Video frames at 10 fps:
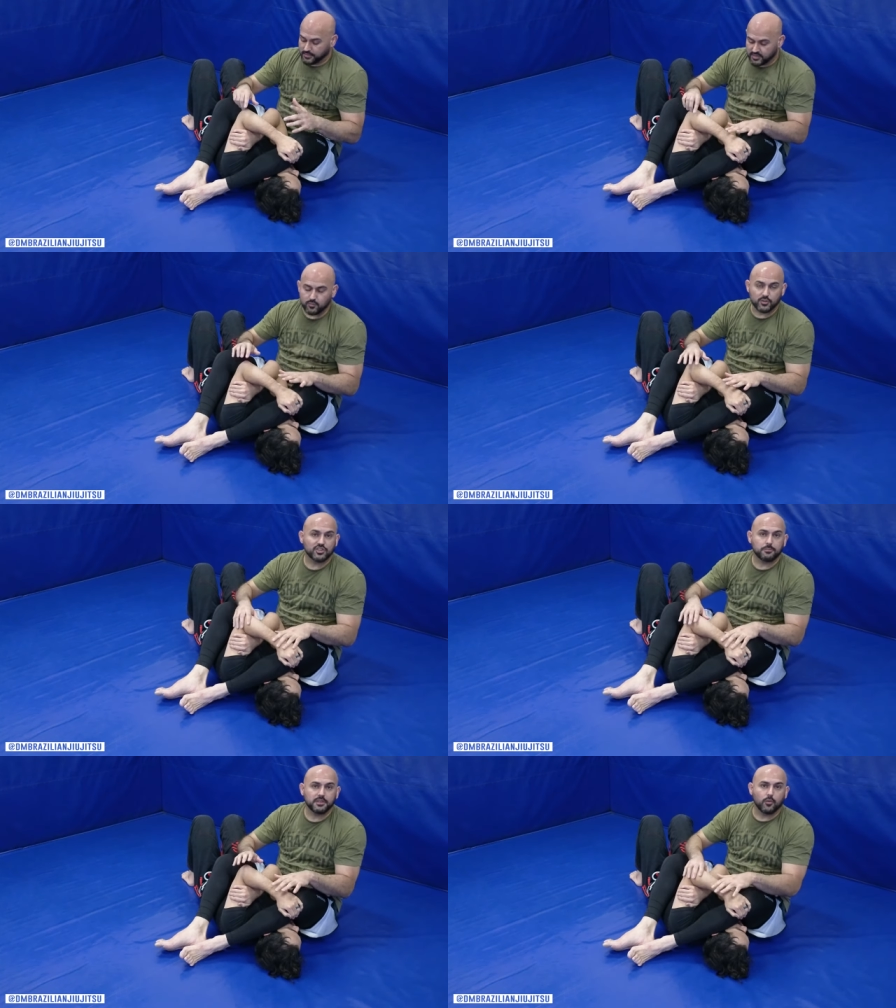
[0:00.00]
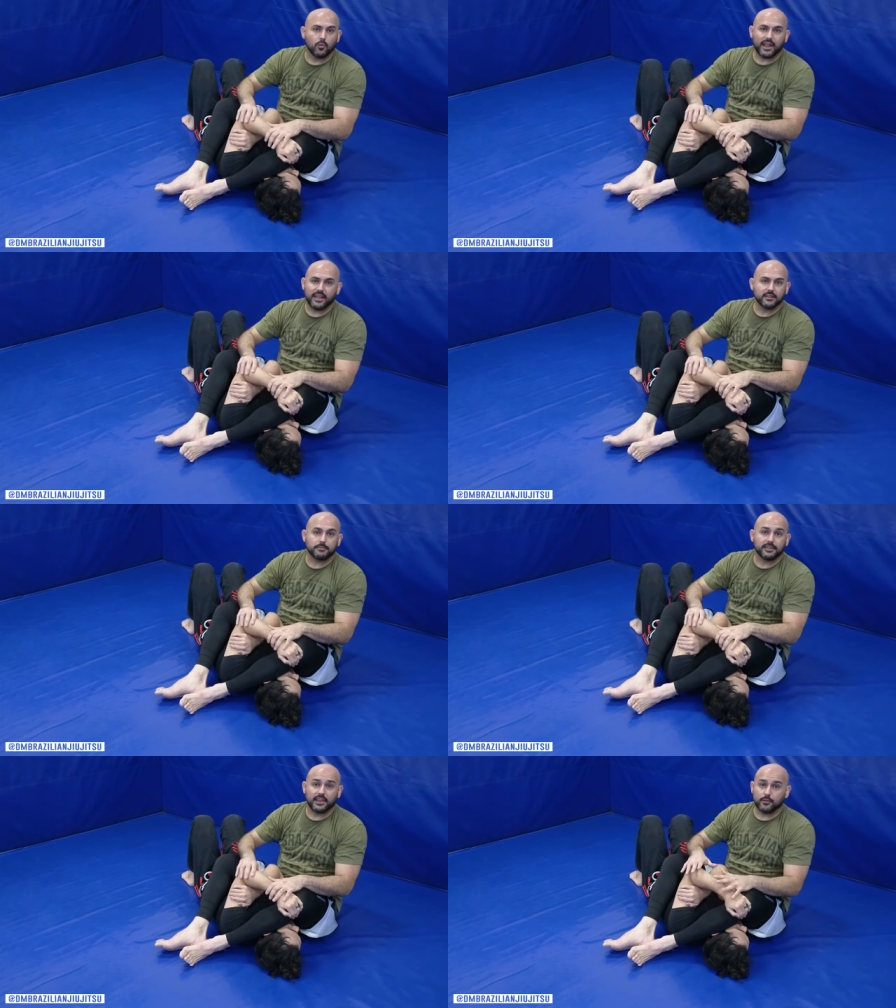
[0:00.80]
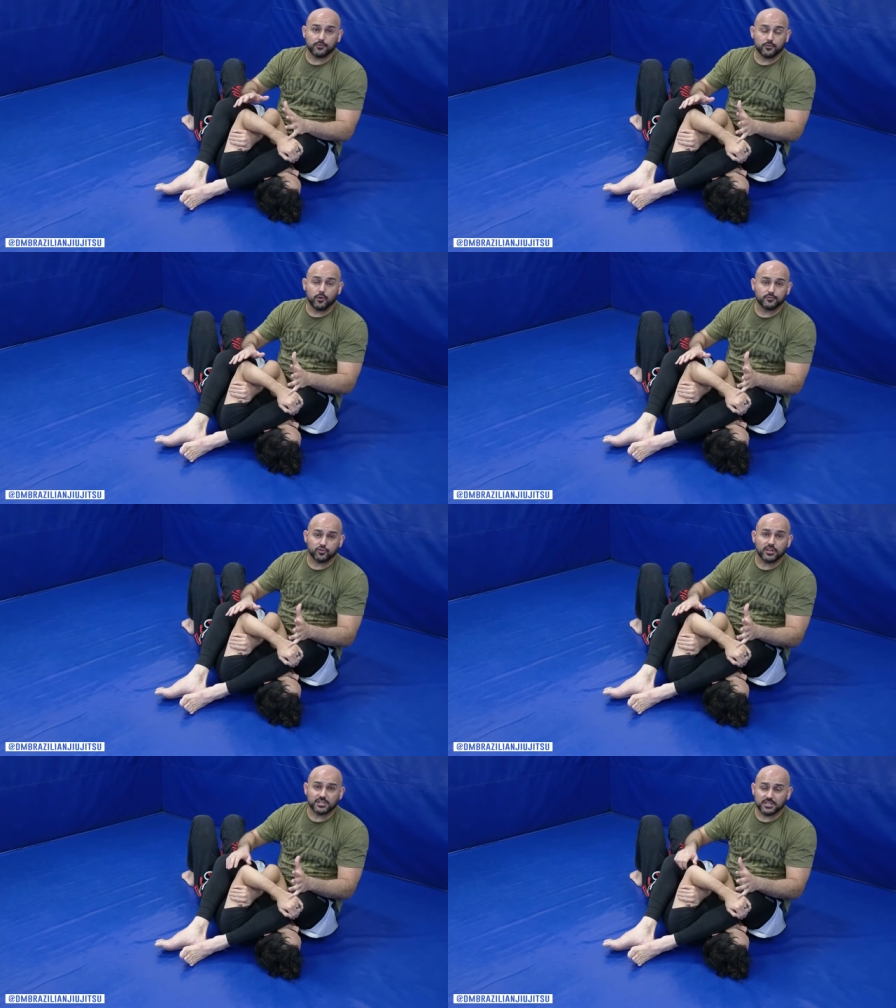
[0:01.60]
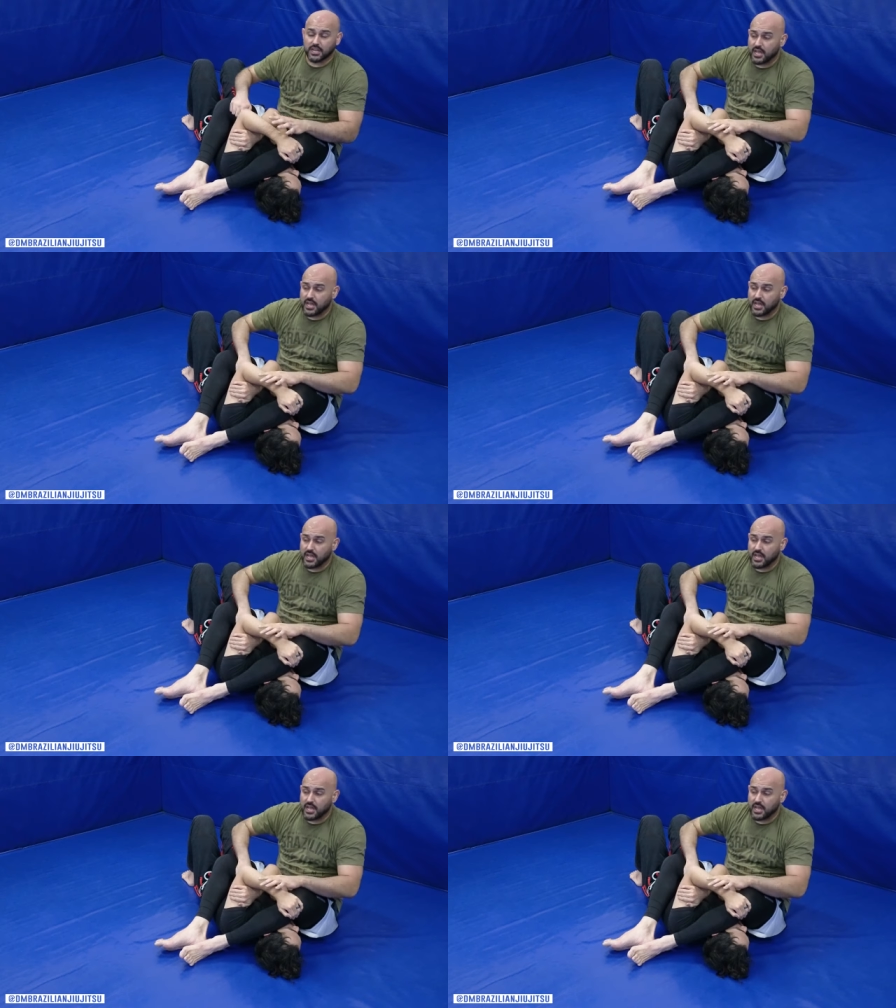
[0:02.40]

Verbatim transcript: This one should be the one I end up getting with no obstruction.